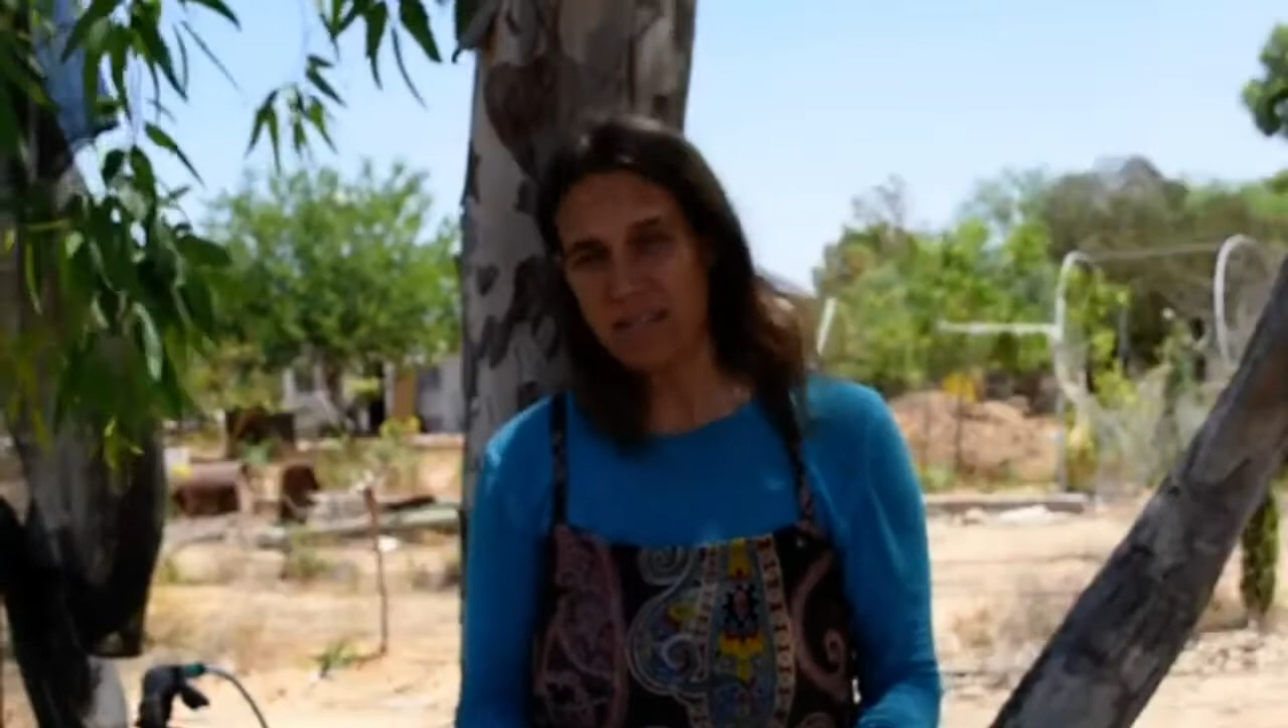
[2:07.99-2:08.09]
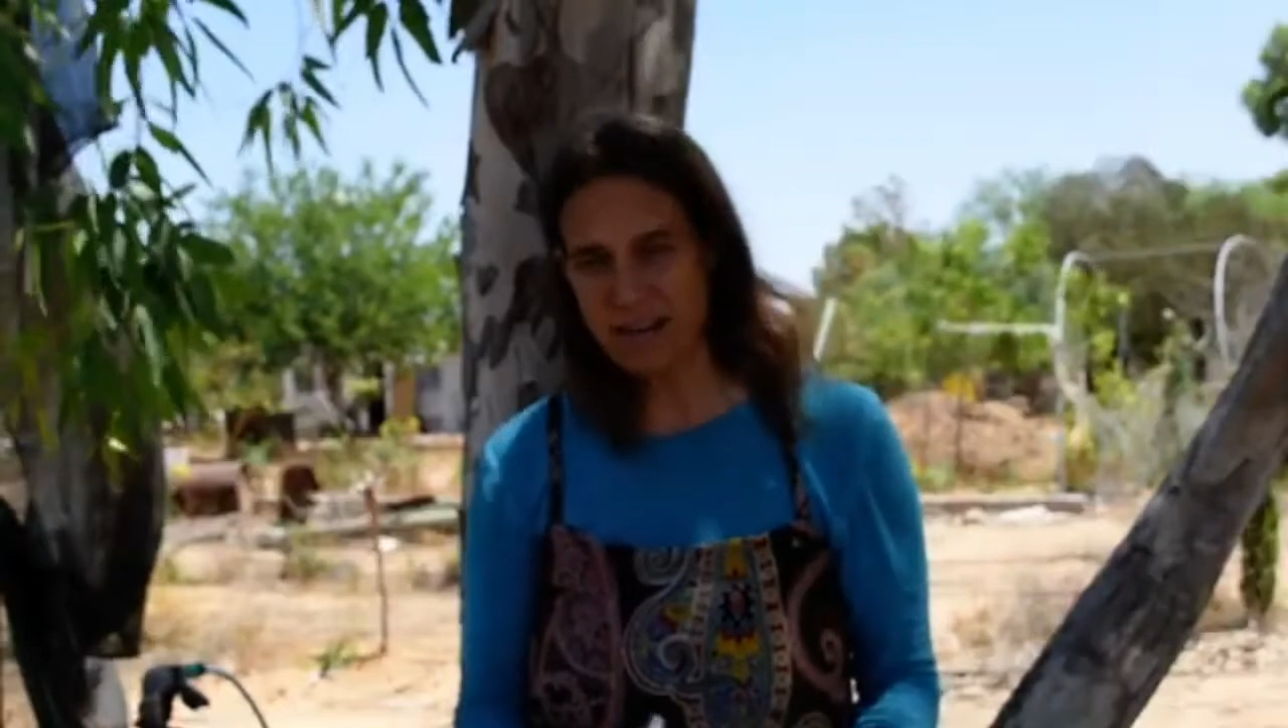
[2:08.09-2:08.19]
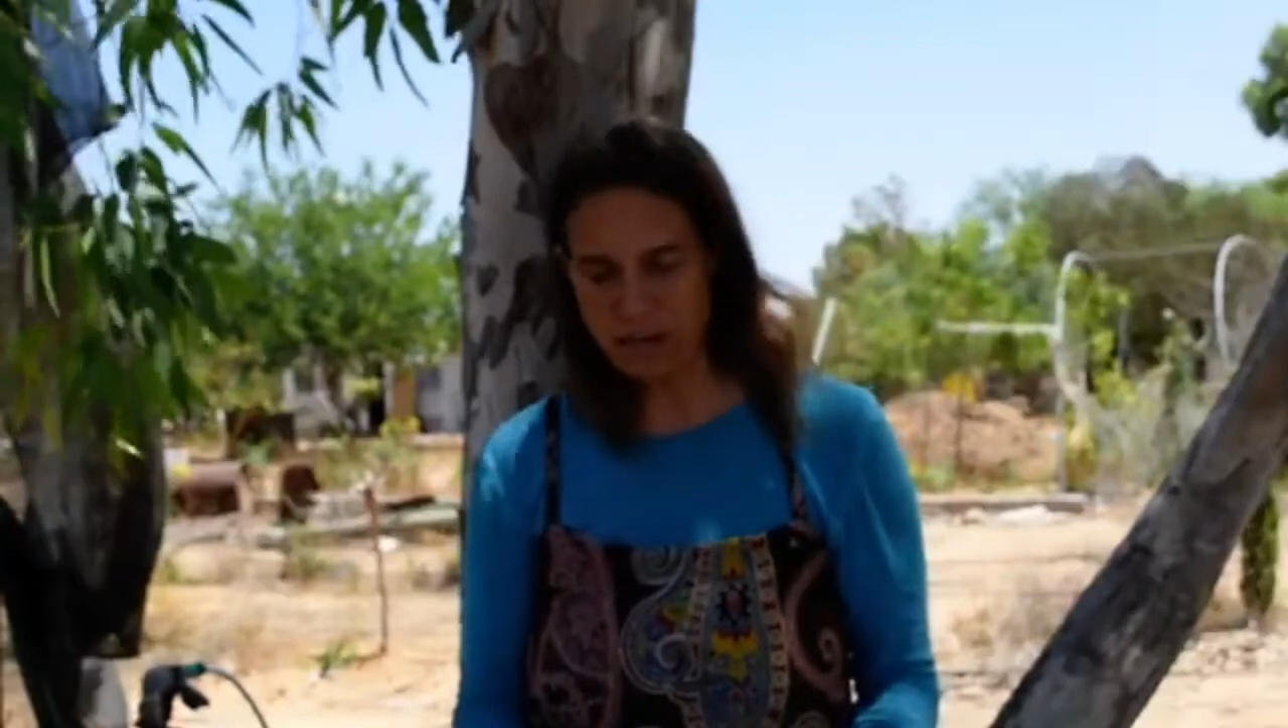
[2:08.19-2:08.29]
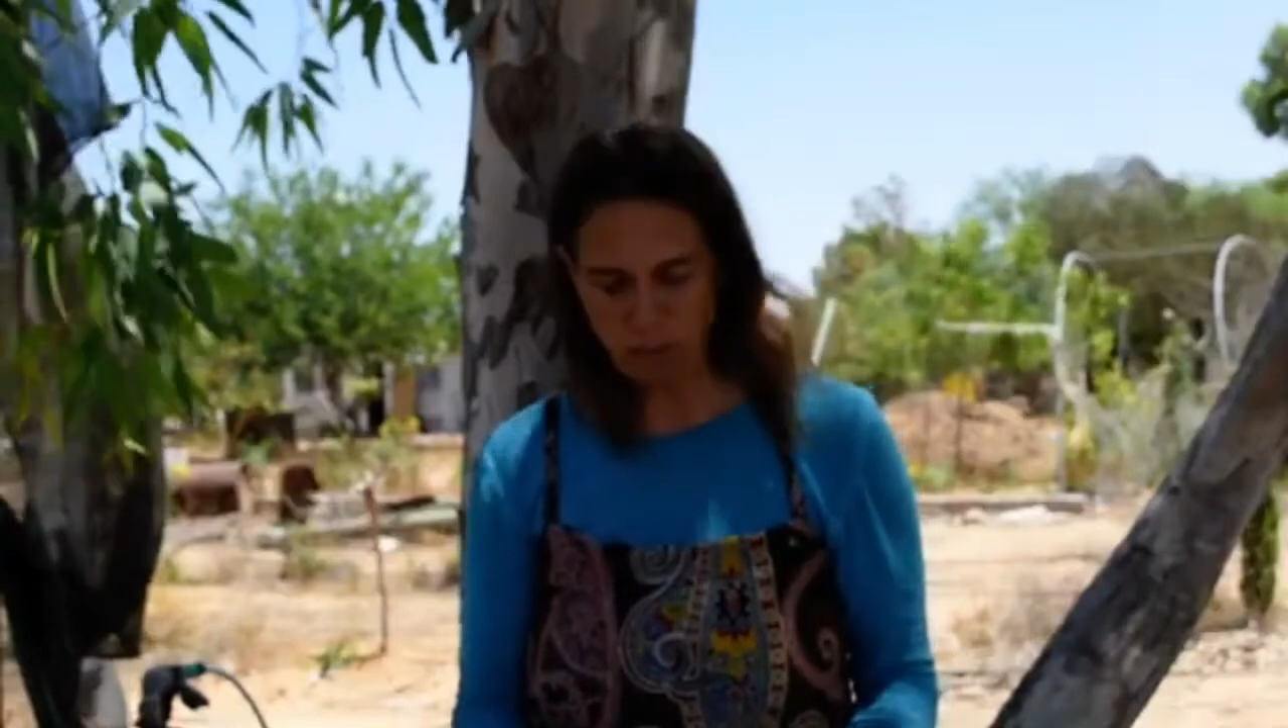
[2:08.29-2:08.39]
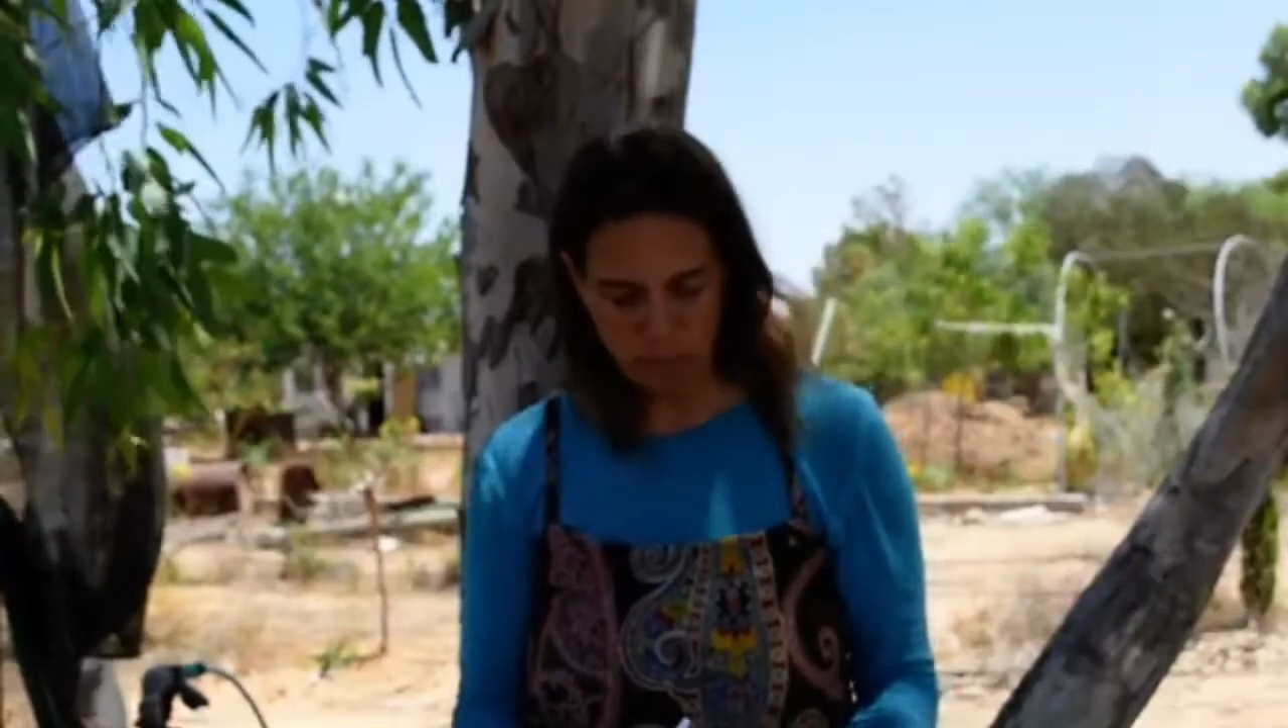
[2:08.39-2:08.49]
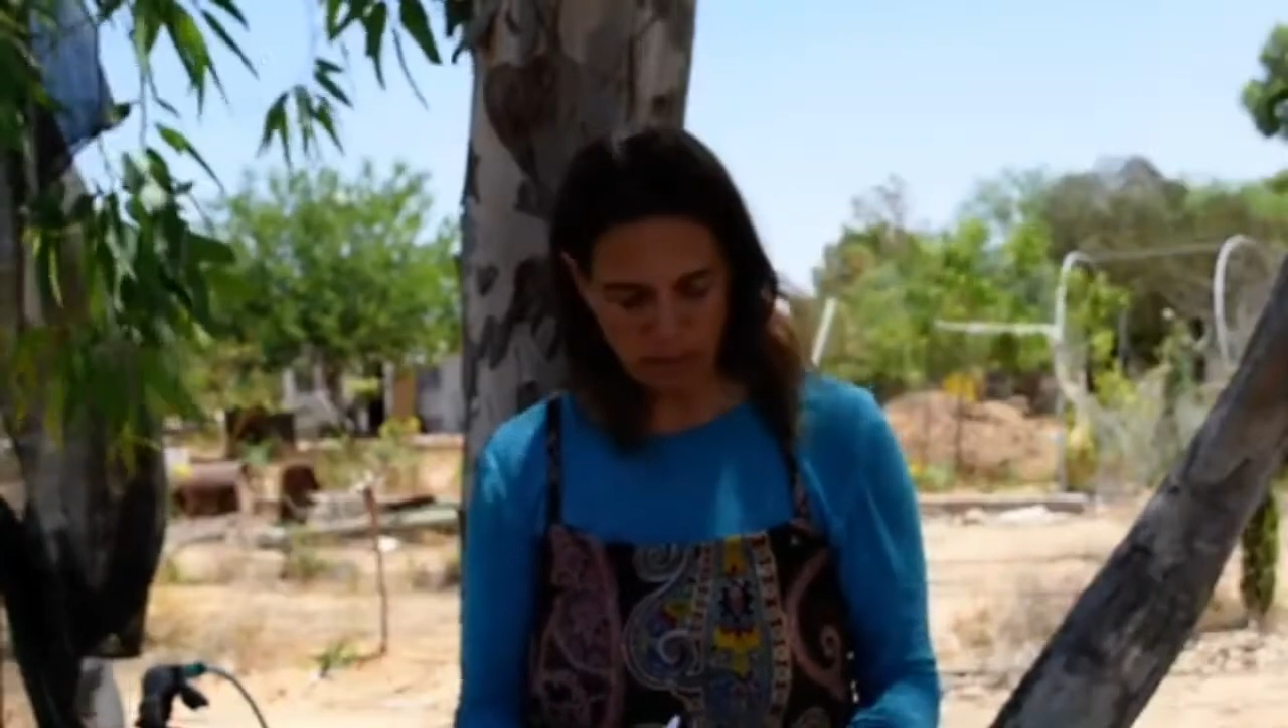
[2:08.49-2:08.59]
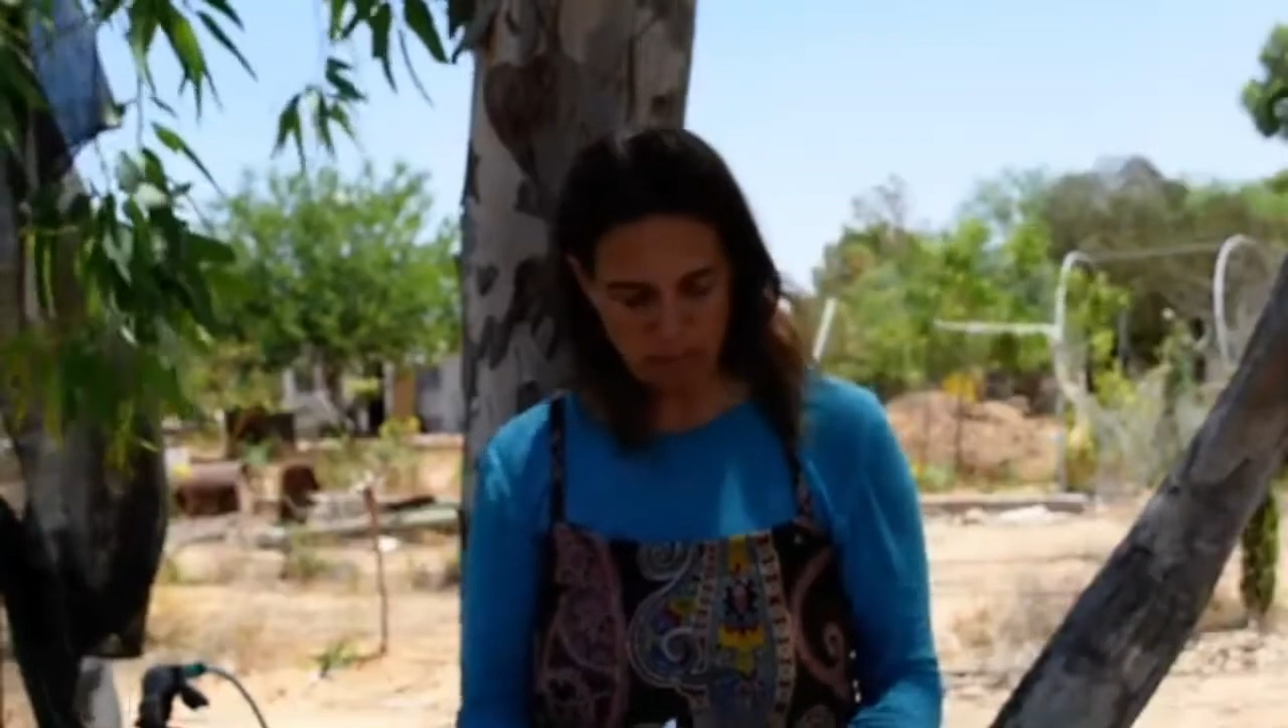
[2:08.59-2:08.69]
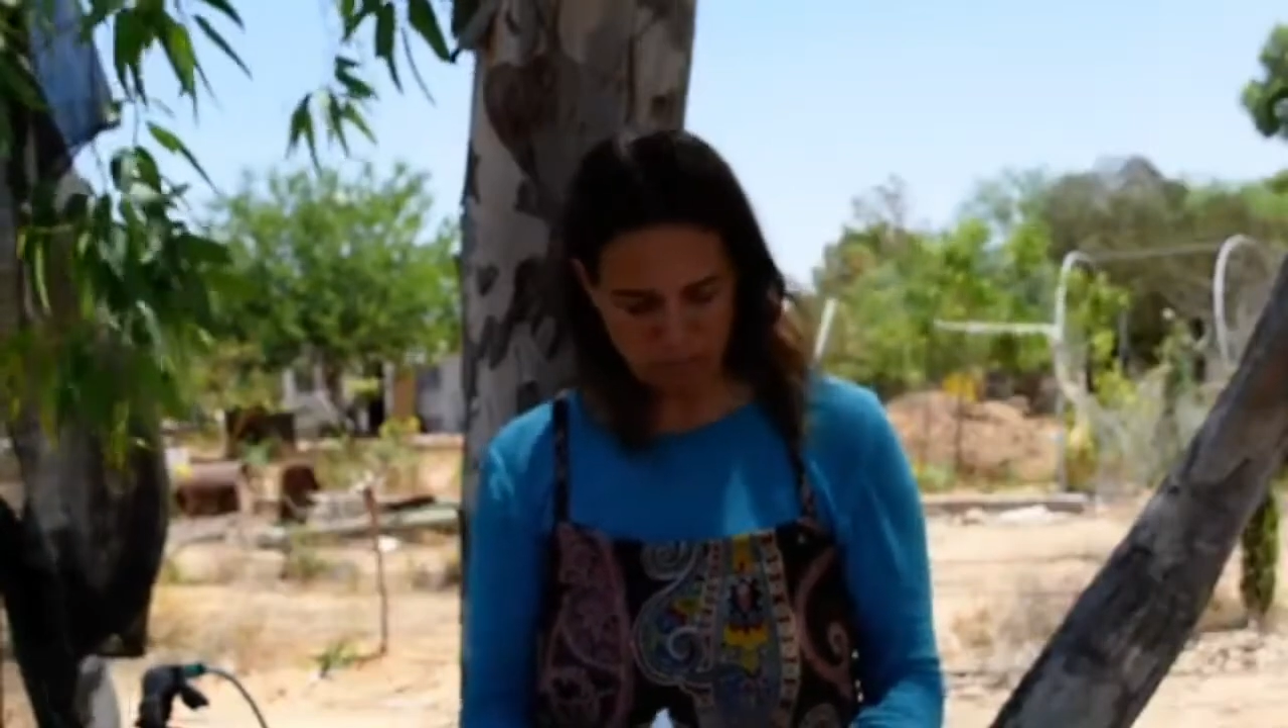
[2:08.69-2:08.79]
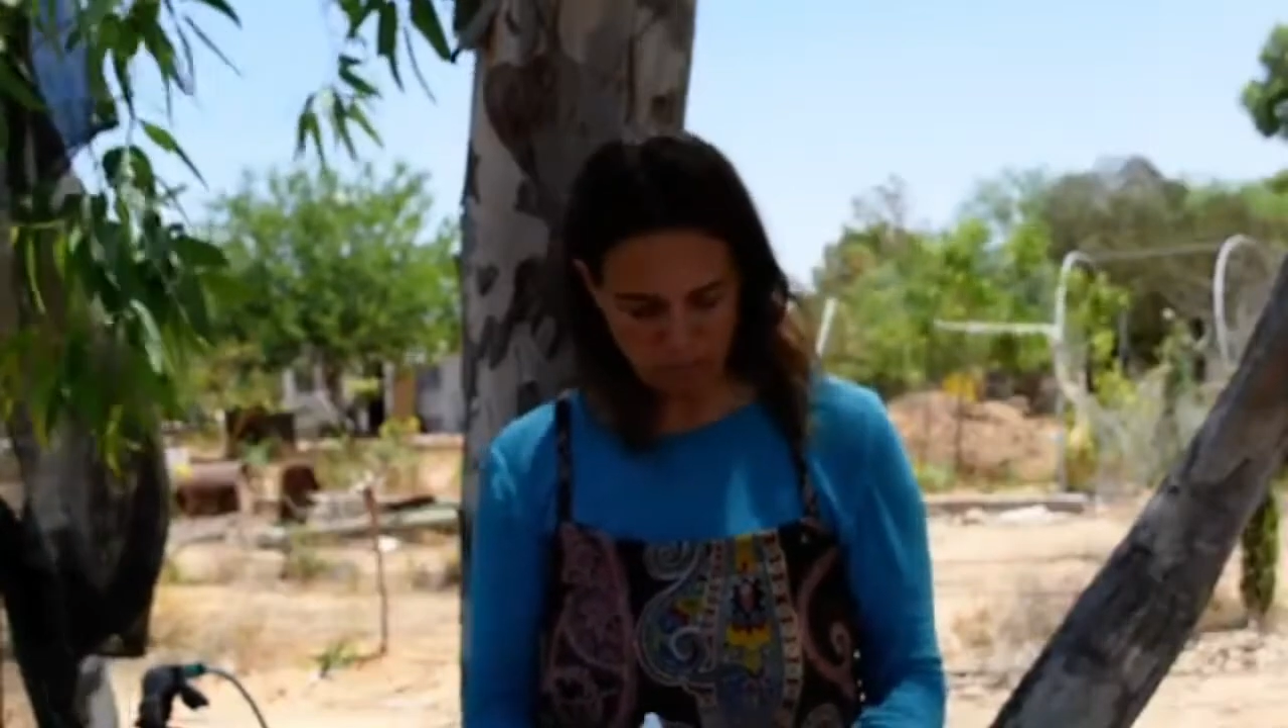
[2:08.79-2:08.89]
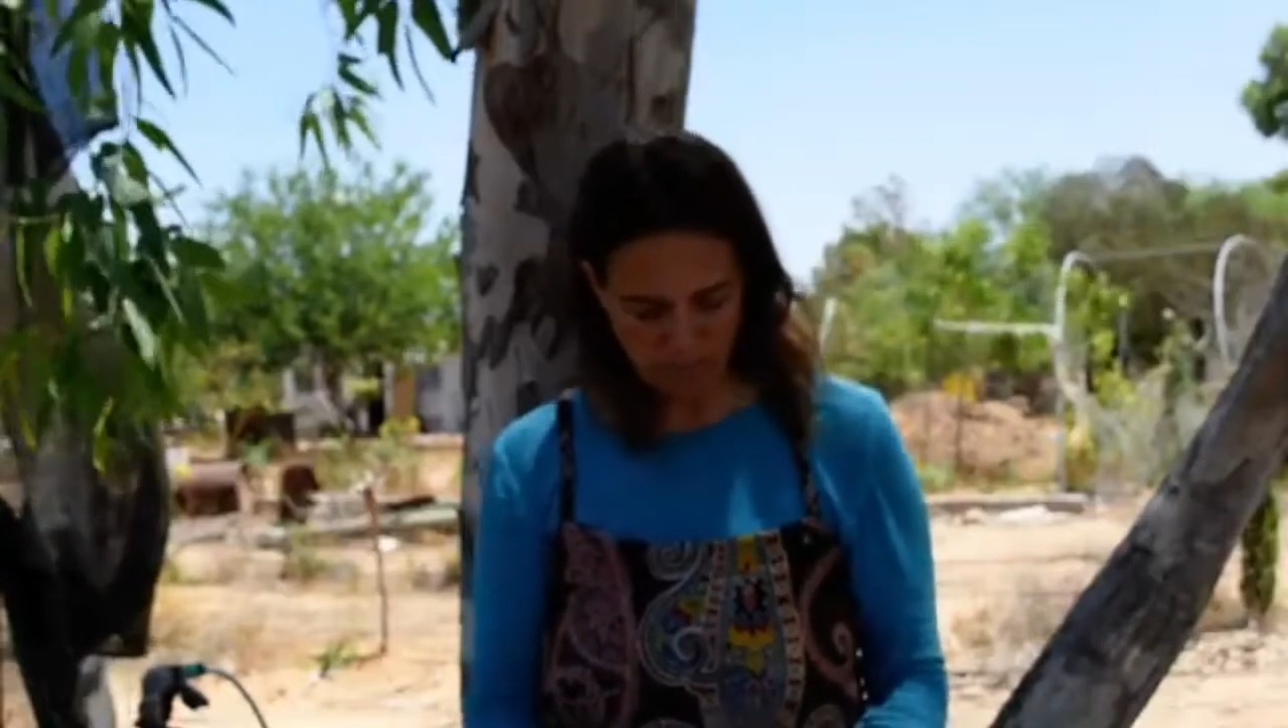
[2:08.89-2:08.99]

of that here, but